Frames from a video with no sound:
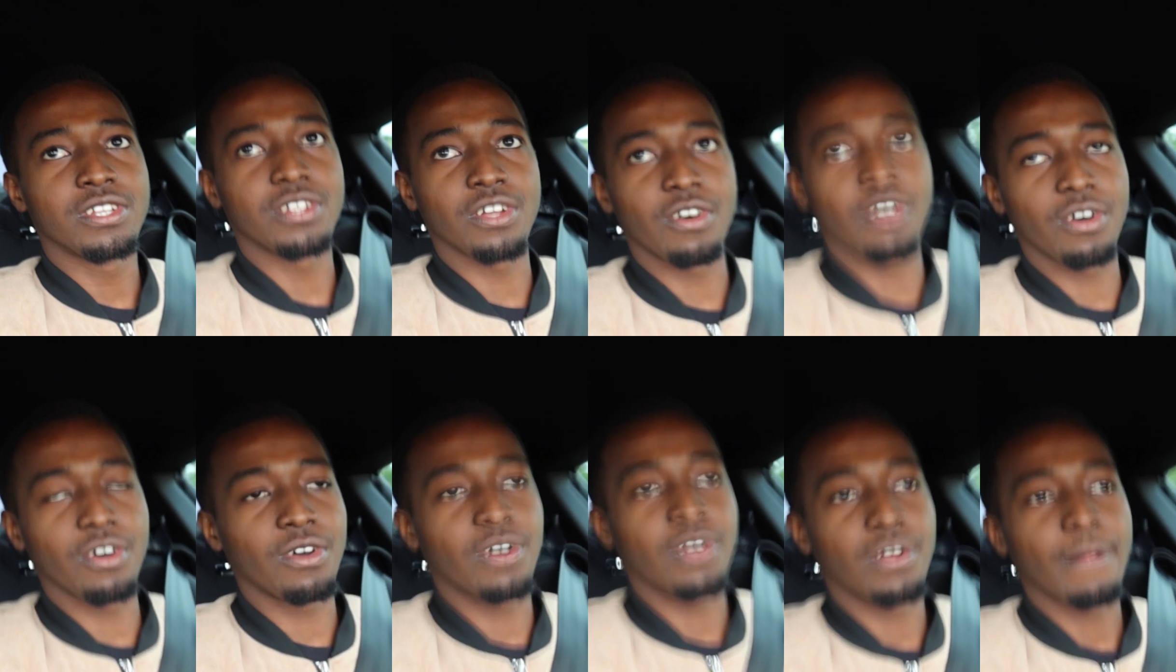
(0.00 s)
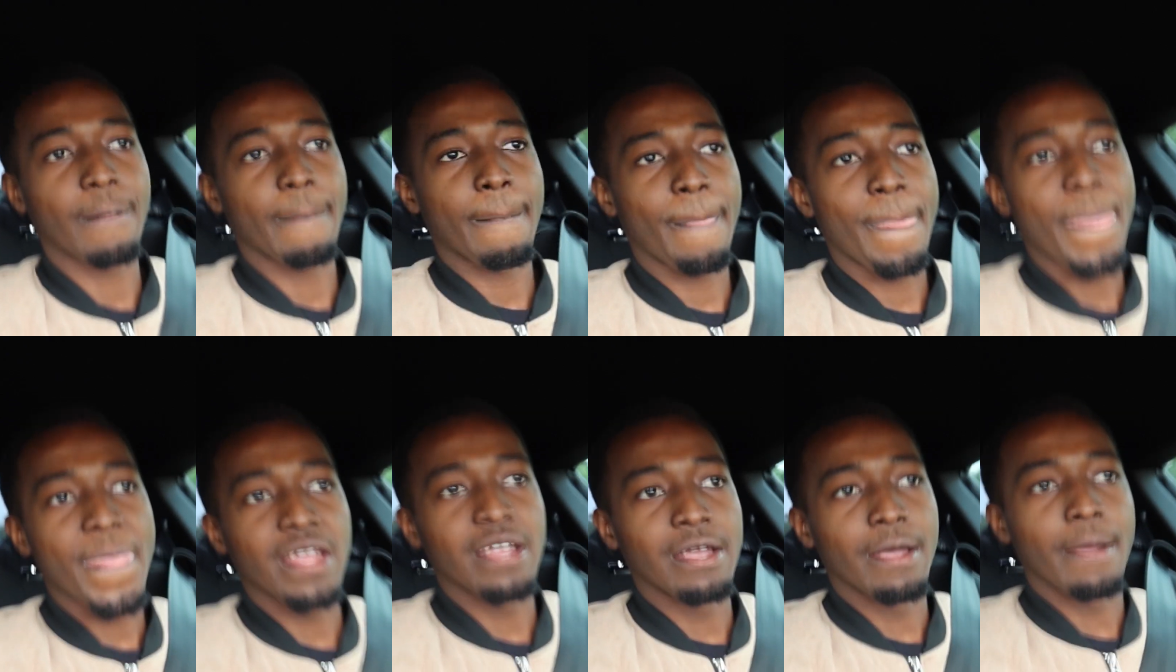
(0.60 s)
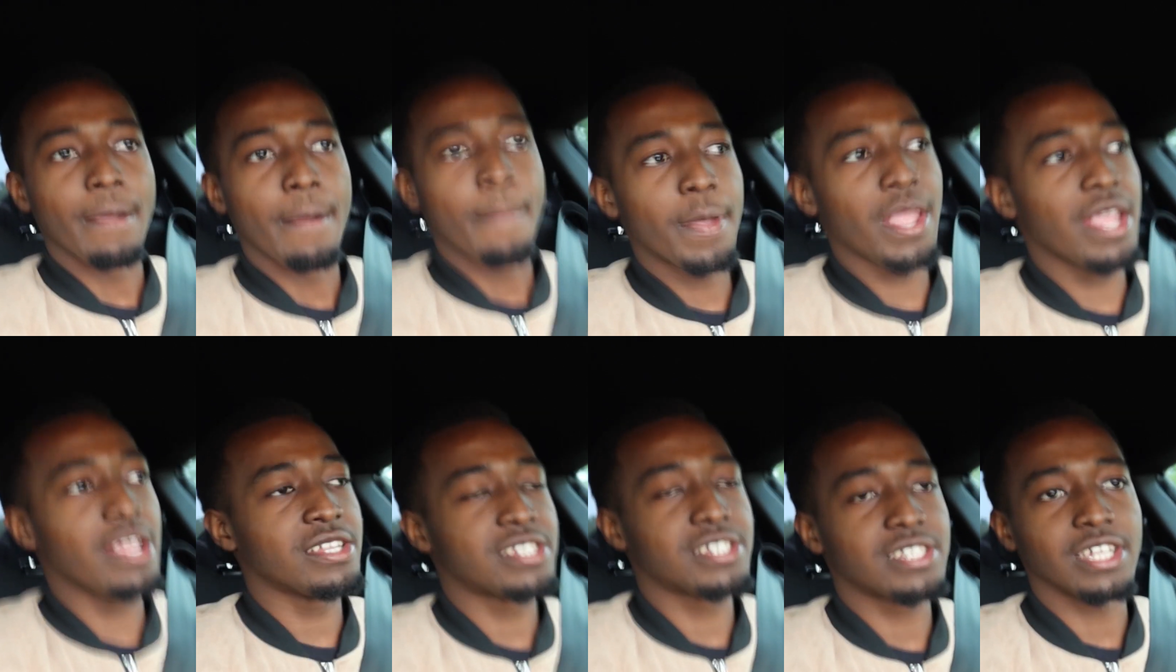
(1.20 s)
So
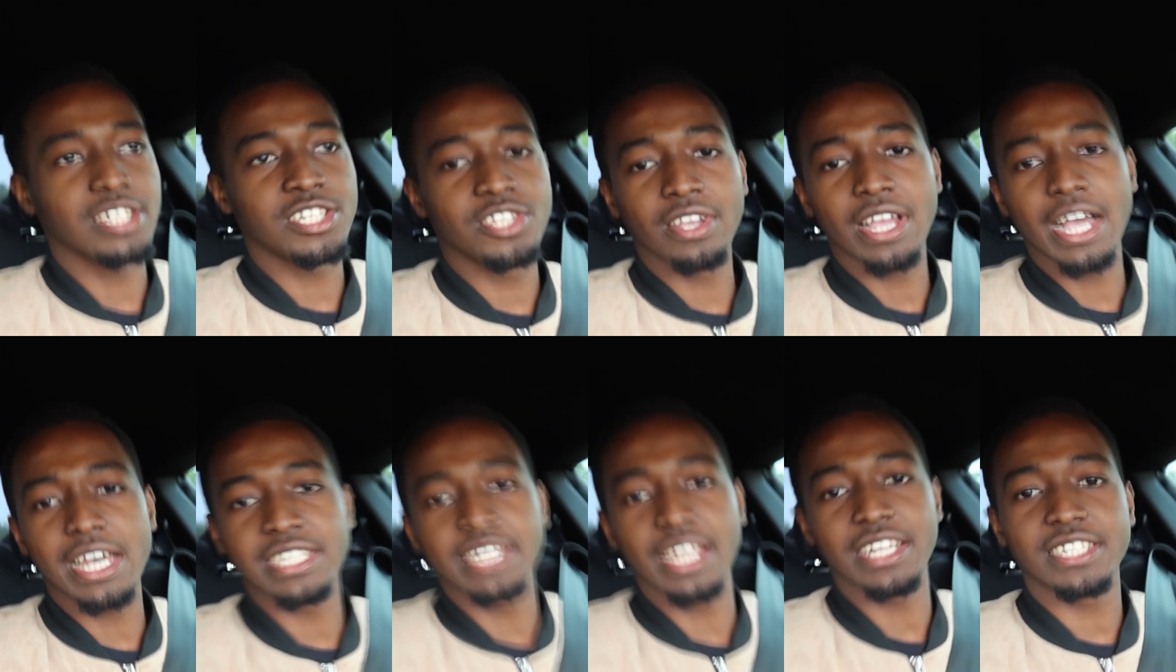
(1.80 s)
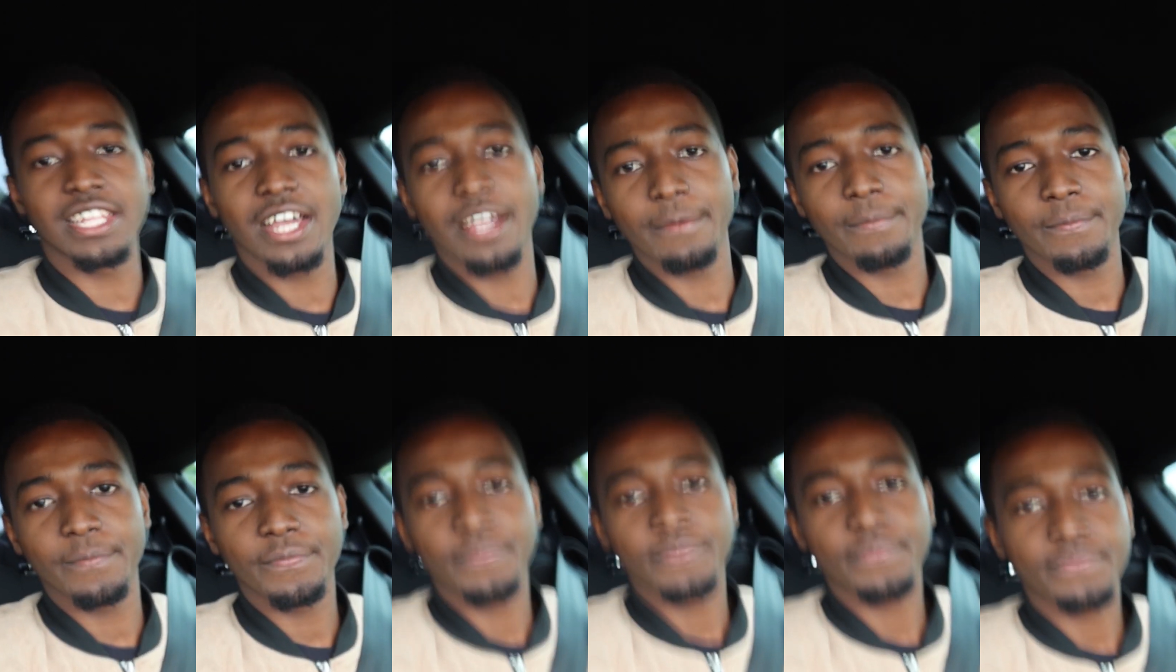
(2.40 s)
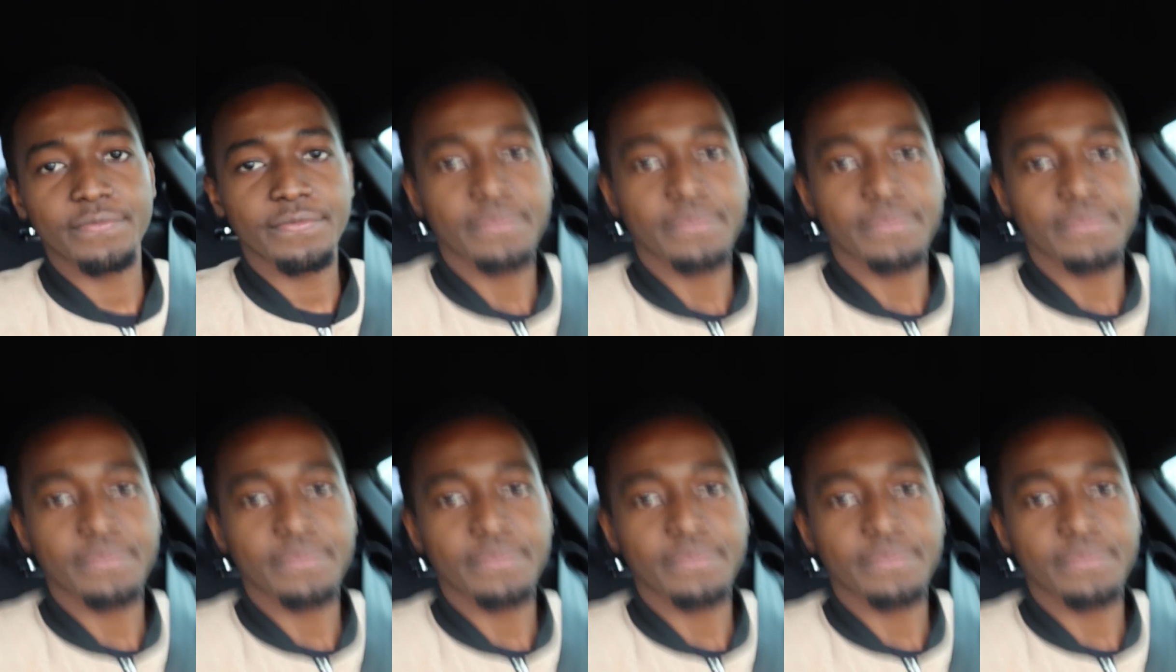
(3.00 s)
peace. I'll see you guys next time.